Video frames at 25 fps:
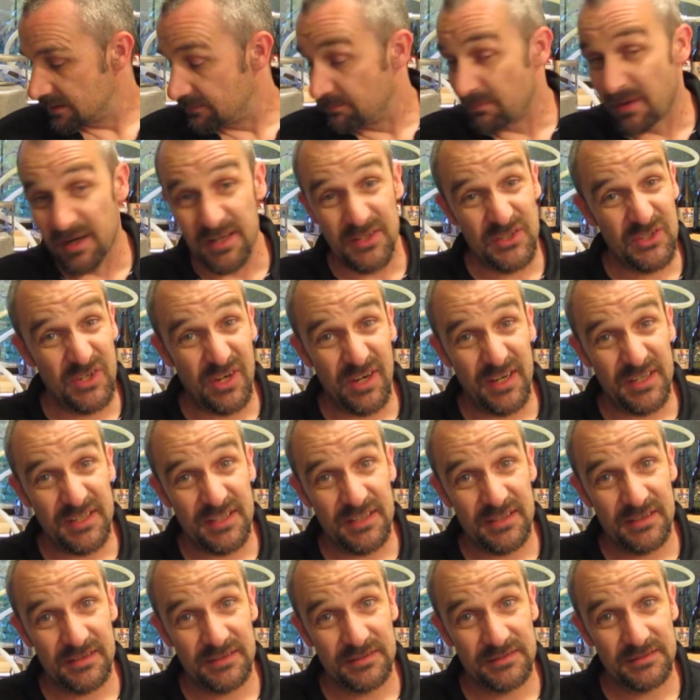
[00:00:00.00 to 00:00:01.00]
Money's
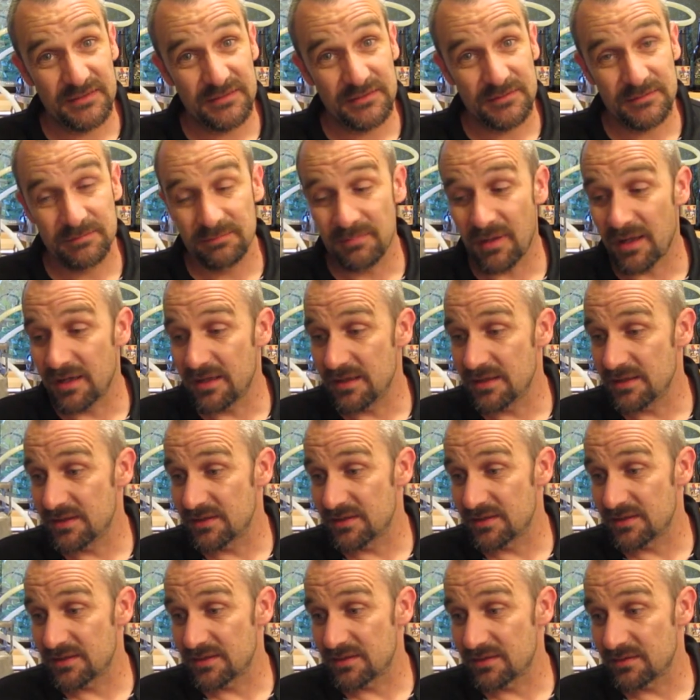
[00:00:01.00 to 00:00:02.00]
tight.
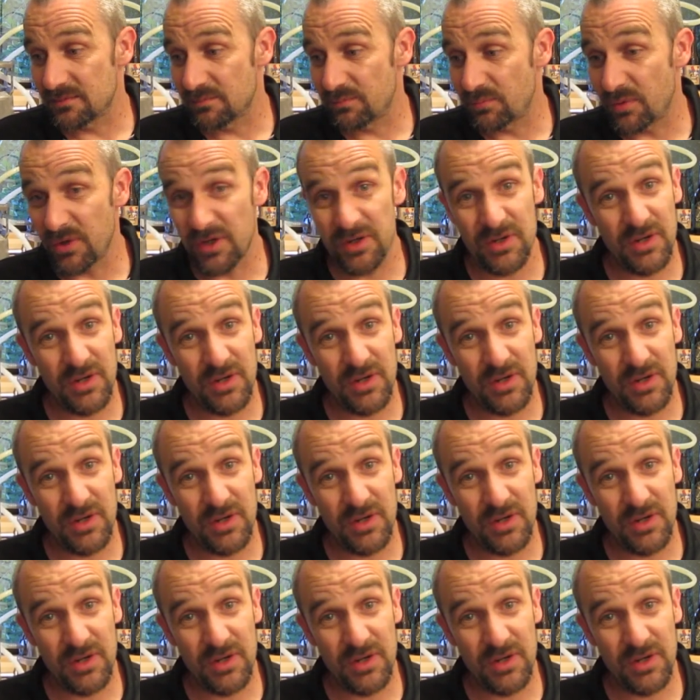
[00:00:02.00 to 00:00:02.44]
Money's pretty